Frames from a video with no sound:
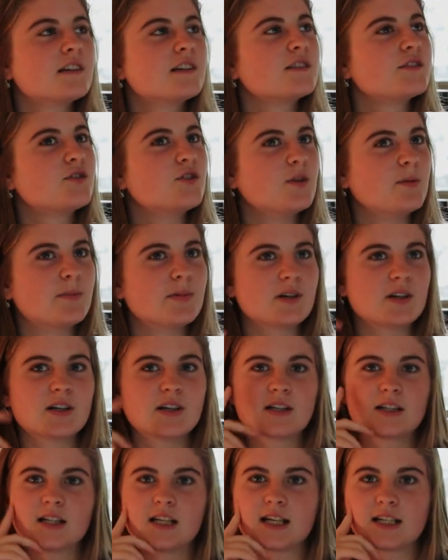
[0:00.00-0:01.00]

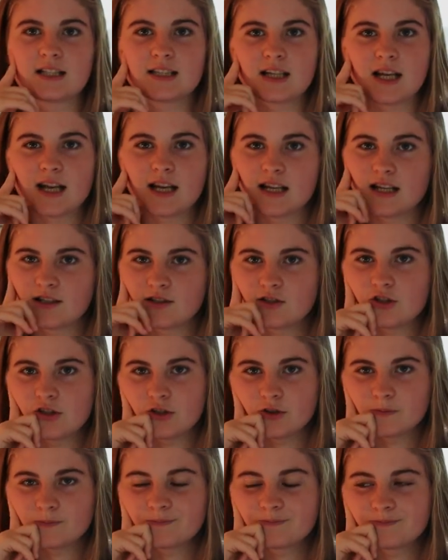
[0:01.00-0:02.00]
super exciting
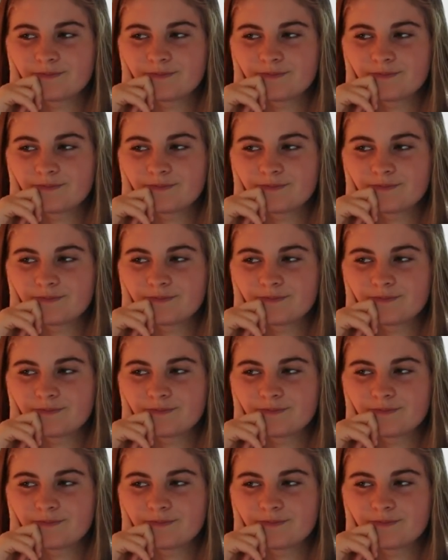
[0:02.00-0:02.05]
too.